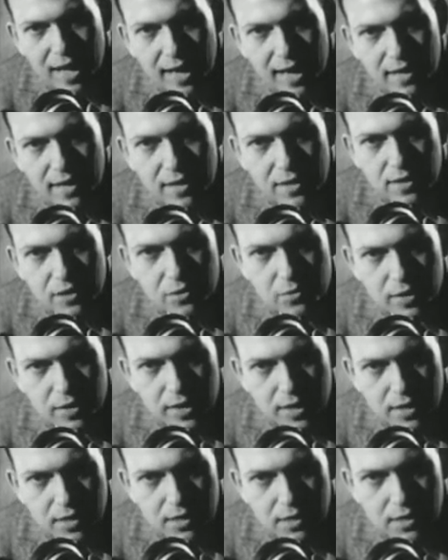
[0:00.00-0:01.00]
90
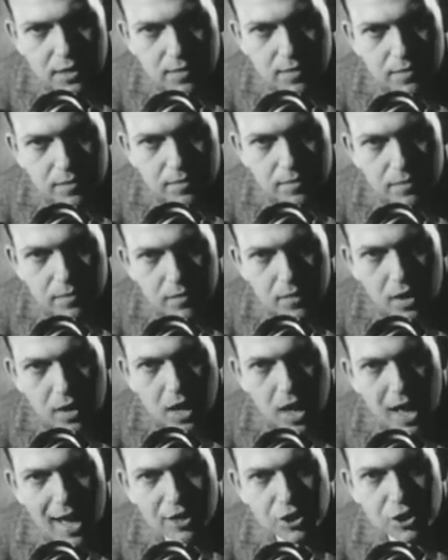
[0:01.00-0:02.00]
degrees,
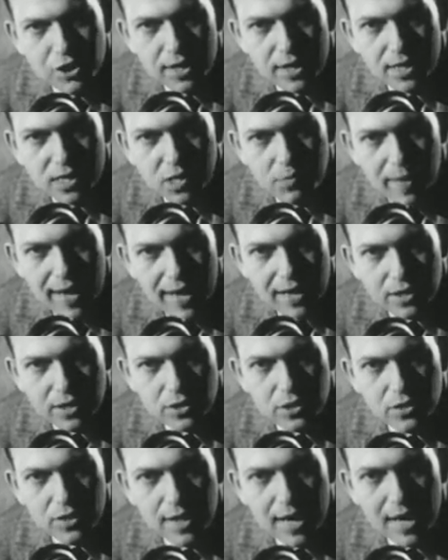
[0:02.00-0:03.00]
I should
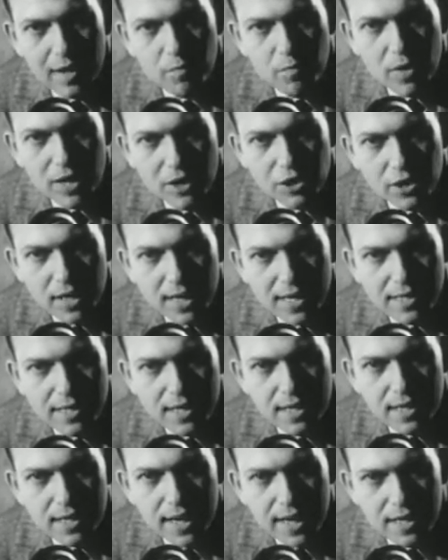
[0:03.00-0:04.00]
expect to get much
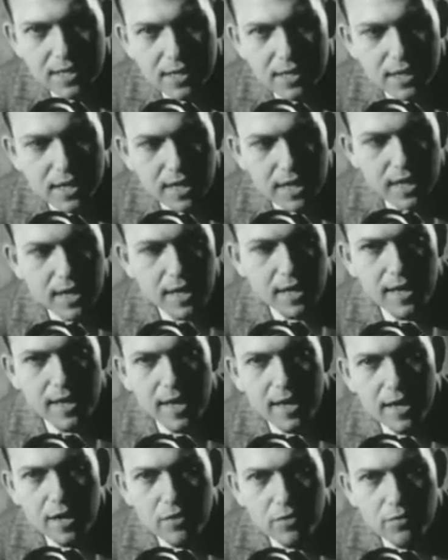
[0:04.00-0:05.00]
less intensity
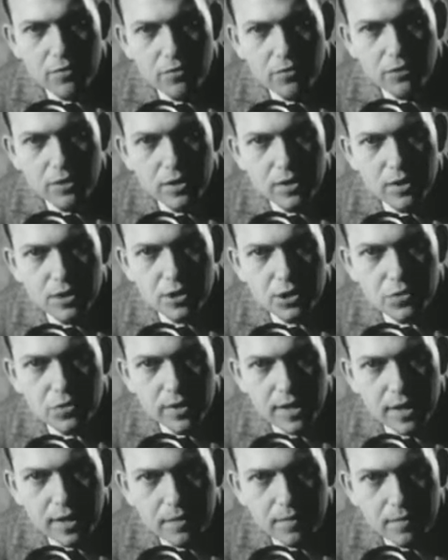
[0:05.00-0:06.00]
getting through to the
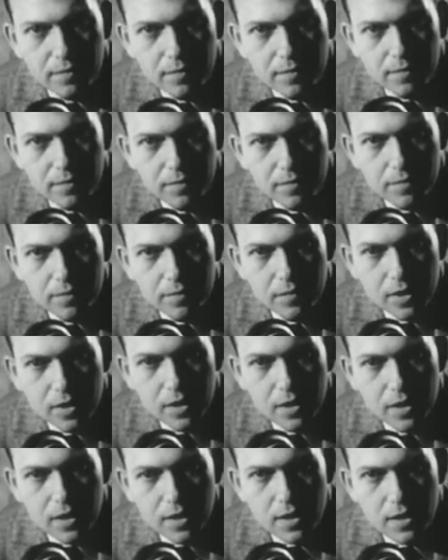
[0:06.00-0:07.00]
screen.
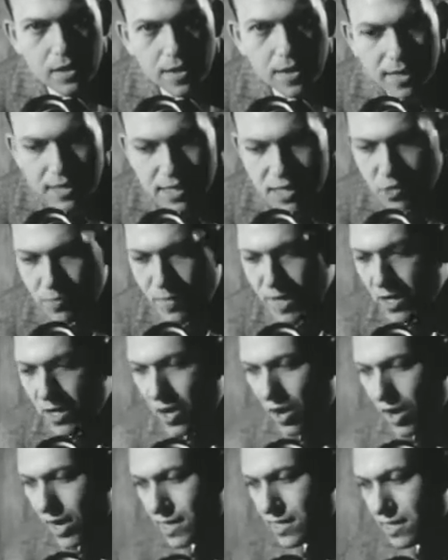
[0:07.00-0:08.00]
This is
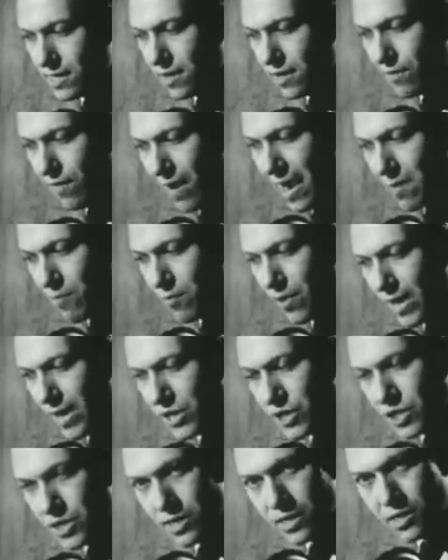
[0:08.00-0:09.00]
because the
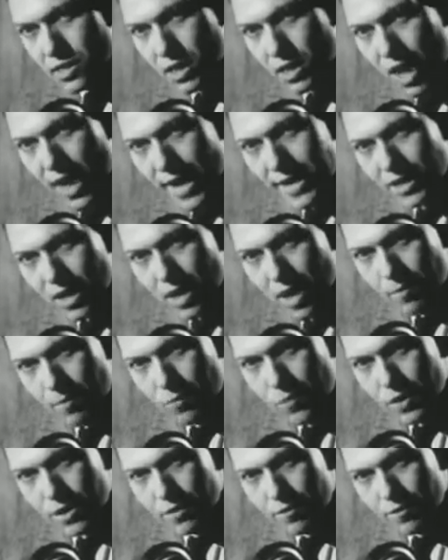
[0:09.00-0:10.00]
vibrations lined
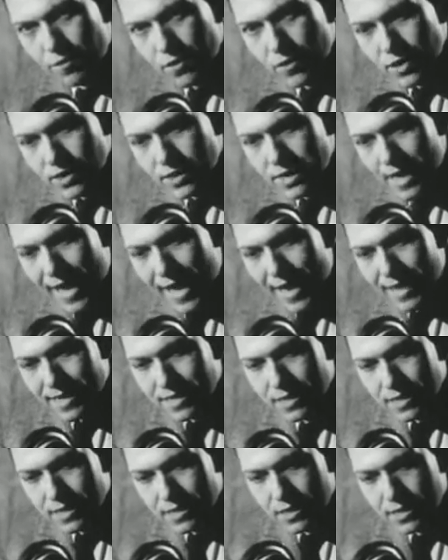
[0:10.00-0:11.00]
up with the first
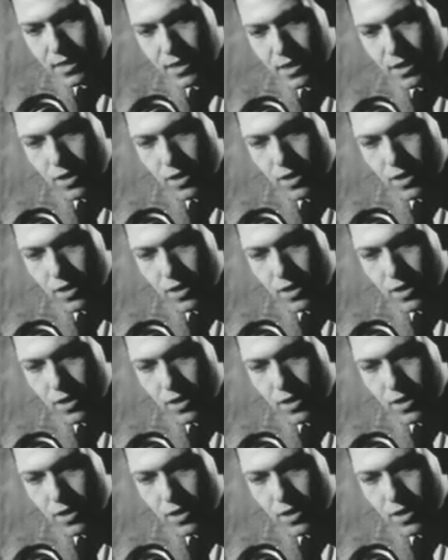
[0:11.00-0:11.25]
axis